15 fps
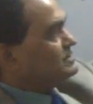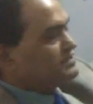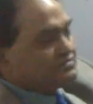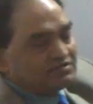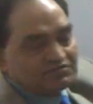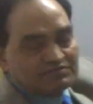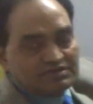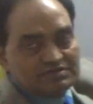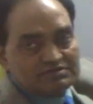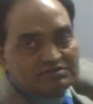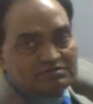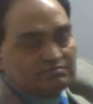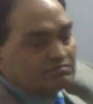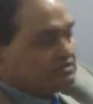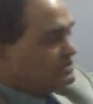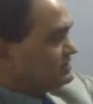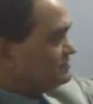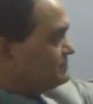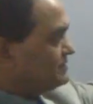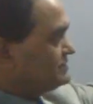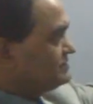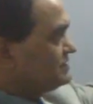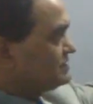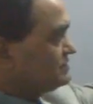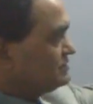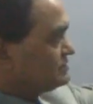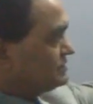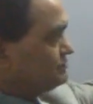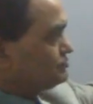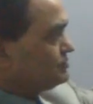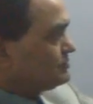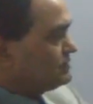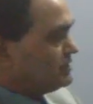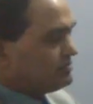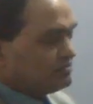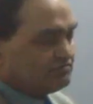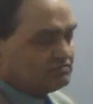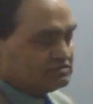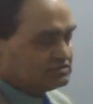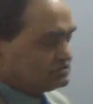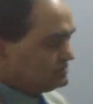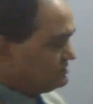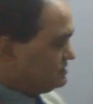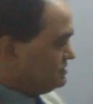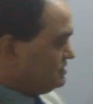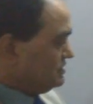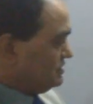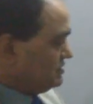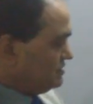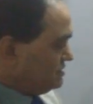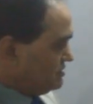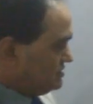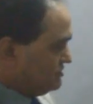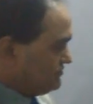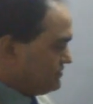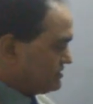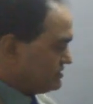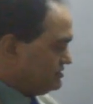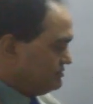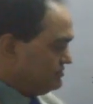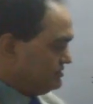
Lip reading: right hand side. We express that in terms of gamma. Then finally